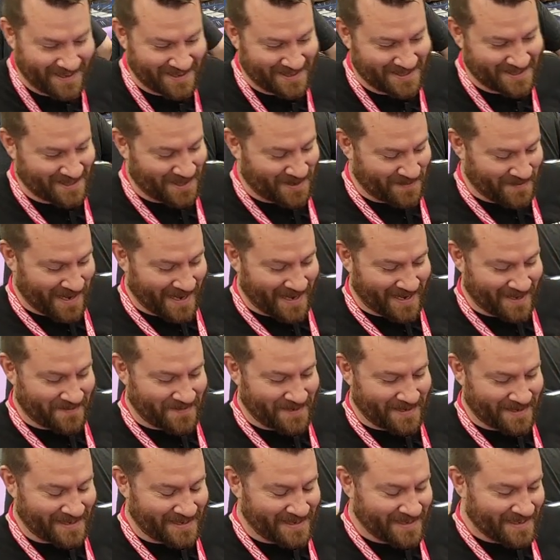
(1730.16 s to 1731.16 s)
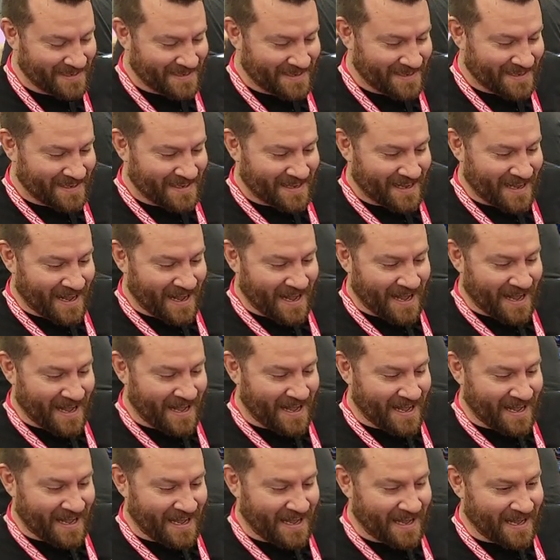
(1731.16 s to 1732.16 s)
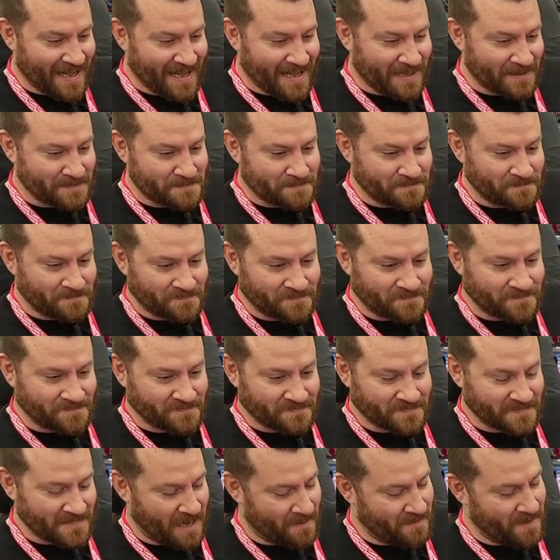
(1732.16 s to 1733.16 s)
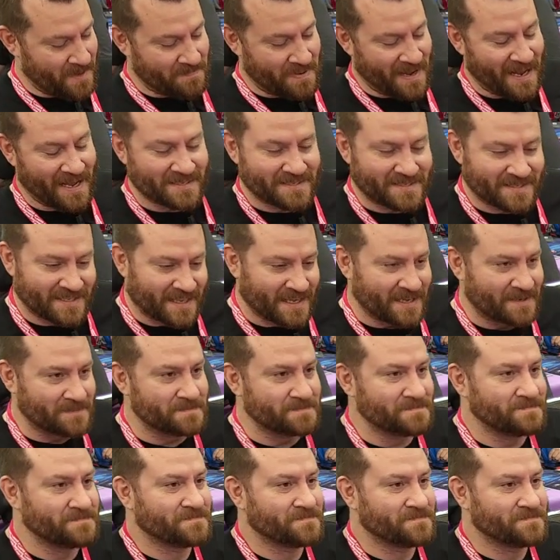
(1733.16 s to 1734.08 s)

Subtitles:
they're so mad at me. I'm gonna pass again.